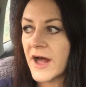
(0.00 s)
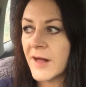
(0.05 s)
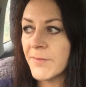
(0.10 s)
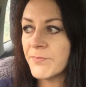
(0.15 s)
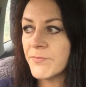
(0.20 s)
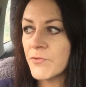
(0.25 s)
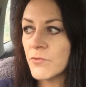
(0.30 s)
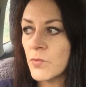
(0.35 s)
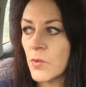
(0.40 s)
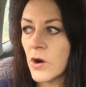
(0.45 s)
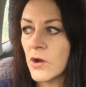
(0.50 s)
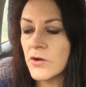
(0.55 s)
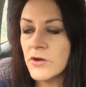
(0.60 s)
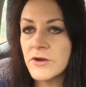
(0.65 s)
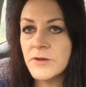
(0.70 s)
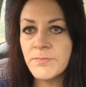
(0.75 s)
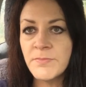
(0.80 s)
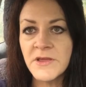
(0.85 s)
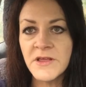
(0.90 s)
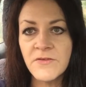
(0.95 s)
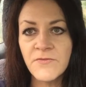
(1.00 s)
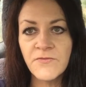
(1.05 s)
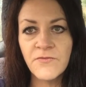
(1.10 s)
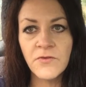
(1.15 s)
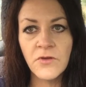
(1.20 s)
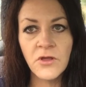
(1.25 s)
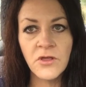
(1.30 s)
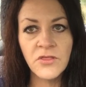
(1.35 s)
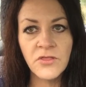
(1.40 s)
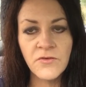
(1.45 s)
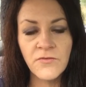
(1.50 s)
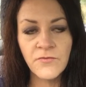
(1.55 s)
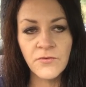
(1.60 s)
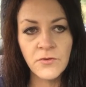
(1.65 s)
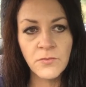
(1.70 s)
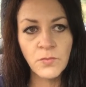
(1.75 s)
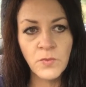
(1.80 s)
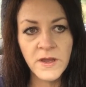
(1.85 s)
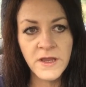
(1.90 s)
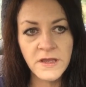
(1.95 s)
up the road a bit further
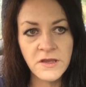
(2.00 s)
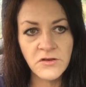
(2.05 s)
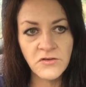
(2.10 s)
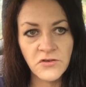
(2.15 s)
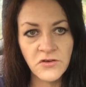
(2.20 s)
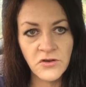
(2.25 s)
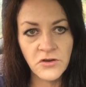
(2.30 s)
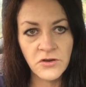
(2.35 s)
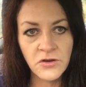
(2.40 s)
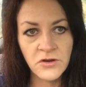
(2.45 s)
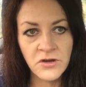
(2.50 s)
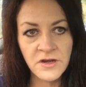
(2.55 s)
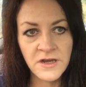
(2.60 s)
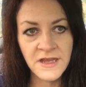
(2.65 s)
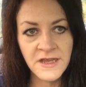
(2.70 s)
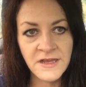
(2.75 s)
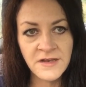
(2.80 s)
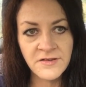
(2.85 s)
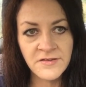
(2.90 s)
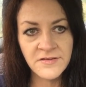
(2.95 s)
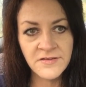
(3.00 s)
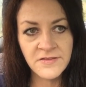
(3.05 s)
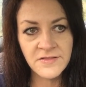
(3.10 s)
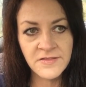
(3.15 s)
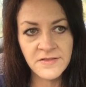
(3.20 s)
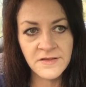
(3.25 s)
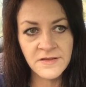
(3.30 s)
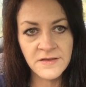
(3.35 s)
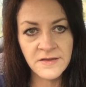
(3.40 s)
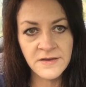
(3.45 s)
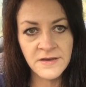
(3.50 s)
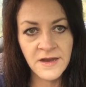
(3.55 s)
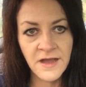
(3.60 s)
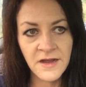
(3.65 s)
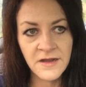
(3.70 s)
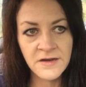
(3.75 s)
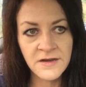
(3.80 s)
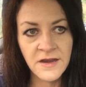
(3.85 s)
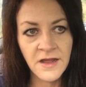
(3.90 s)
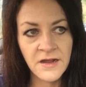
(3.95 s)
from where you turn into the
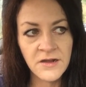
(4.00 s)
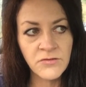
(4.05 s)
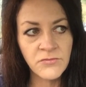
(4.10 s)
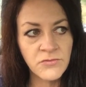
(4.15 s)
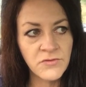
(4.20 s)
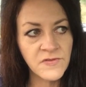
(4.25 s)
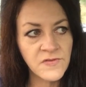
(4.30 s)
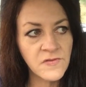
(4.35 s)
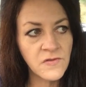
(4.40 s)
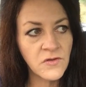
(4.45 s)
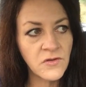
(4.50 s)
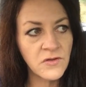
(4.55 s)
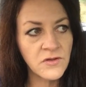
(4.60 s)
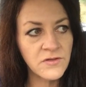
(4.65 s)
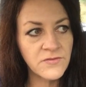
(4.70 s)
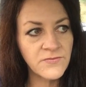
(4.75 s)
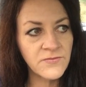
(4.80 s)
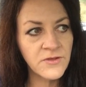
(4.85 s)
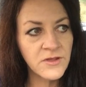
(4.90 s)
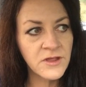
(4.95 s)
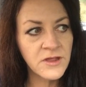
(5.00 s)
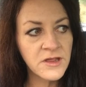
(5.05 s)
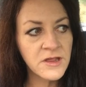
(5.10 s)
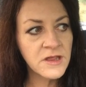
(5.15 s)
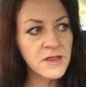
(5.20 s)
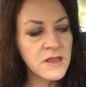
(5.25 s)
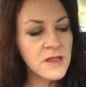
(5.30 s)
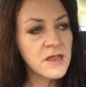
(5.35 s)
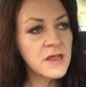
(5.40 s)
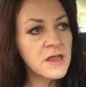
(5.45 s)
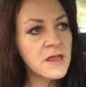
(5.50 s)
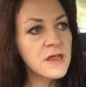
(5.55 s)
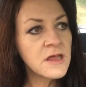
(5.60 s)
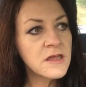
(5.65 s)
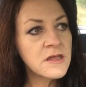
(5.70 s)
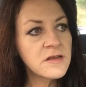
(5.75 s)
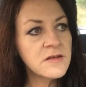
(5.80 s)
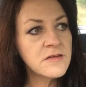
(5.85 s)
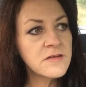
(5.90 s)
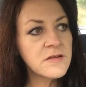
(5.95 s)
Nug Nug Reserve
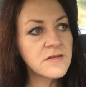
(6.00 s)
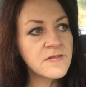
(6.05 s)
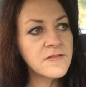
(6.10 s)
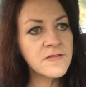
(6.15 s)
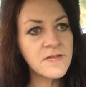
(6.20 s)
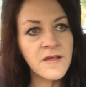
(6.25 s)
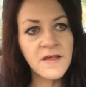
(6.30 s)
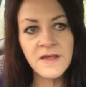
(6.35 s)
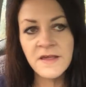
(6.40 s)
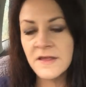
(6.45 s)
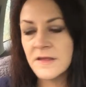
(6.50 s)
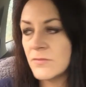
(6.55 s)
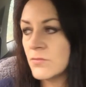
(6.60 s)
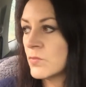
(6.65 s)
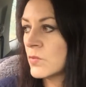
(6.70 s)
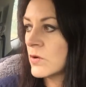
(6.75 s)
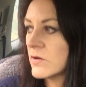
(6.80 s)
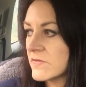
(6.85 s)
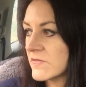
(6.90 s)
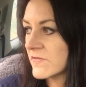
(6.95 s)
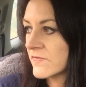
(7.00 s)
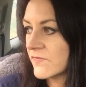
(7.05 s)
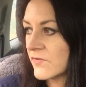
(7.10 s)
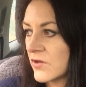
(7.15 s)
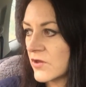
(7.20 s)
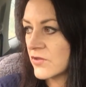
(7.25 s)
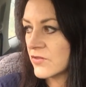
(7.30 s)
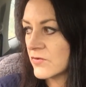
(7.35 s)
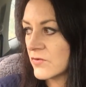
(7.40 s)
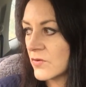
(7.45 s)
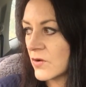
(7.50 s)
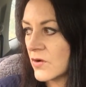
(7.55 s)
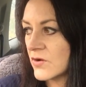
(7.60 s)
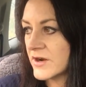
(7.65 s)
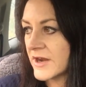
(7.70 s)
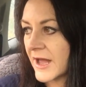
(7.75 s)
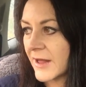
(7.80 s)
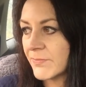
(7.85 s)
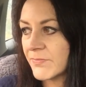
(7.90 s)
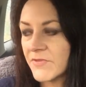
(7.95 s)
to see what's further
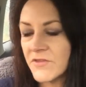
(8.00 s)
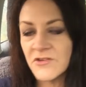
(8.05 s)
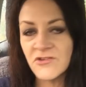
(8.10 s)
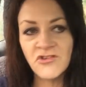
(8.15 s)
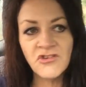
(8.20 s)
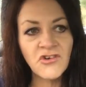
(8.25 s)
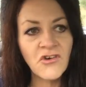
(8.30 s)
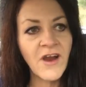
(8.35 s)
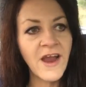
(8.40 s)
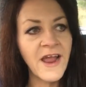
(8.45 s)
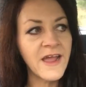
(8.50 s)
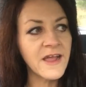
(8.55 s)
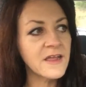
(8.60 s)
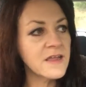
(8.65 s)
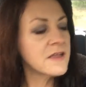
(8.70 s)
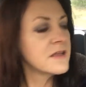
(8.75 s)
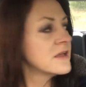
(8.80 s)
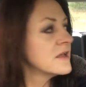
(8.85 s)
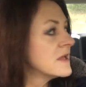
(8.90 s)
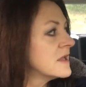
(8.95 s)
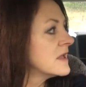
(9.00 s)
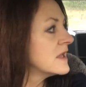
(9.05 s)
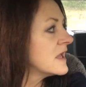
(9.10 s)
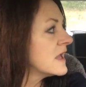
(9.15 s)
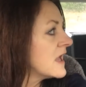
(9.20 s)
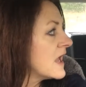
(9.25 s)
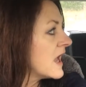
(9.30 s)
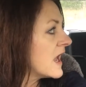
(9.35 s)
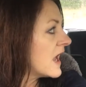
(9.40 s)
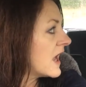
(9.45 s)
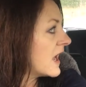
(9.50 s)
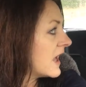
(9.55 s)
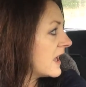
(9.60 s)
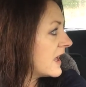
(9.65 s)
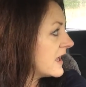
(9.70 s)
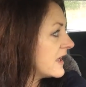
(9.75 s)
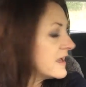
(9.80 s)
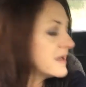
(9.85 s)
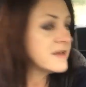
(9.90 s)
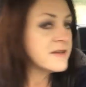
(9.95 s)
on up the track.
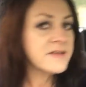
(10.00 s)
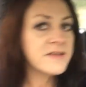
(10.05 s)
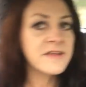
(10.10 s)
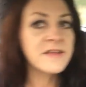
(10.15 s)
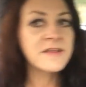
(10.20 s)
And